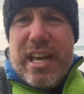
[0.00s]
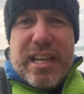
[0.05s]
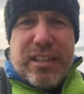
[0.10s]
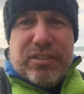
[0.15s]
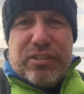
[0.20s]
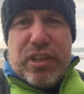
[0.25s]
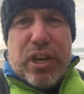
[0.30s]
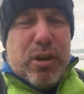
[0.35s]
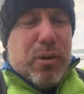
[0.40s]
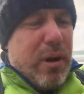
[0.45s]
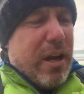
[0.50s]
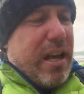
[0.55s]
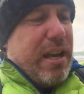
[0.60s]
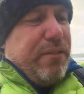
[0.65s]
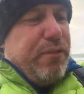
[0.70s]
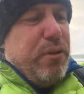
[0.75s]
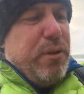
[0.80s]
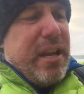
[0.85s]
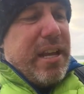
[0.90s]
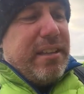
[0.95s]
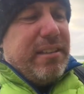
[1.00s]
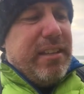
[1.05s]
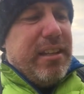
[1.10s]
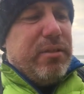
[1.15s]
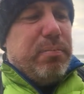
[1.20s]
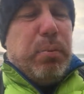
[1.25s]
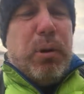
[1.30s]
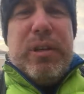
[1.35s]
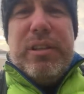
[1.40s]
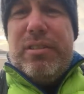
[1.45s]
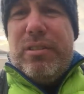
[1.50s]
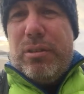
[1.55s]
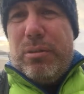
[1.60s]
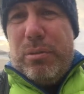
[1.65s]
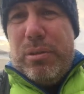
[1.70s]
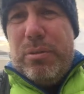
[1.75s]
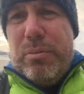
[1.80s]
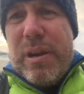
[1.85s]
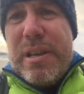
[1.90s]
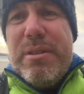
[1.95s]
So if you get to this point, or
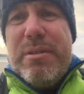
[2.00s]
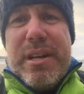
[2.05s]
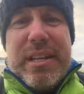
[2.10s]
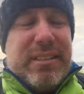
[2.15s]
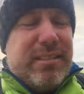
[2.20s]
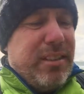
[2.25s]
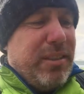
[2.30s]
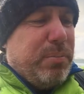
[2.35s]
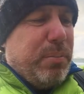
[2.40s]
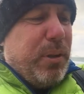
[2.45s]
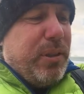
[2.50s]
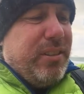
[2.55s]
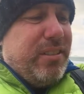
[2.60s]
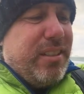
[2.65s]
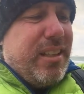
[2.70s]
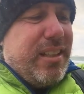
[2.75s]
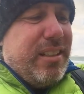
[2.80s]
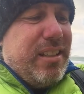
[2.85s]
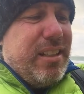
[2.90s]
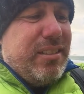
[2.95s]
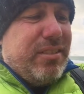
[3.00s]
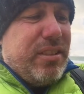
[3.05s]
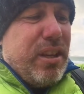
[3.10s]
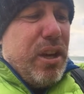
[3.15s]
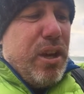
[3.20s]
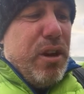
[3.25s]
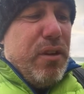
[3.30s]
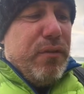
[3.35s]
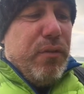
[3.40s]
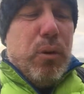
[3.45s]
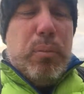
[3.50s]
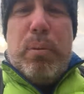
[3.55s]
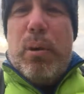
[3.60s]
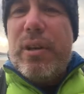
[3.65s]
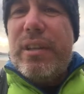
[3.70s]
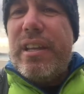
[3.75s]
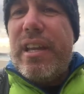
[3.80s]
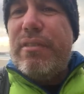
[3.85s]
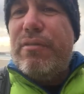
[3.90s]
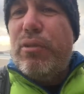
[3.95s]
when you get to this point, it is
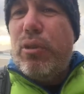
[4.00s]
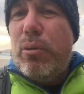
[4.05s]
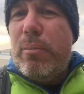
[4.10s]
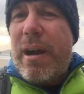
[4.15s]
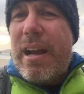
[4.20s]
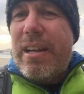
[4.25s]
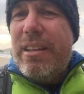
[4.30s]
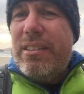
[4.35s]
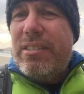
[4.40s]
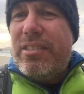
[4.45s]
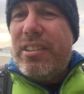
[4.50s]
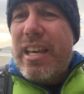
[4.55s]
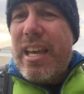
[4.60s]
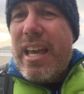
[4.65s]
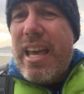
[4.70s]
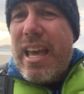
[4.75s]
4.84 miles,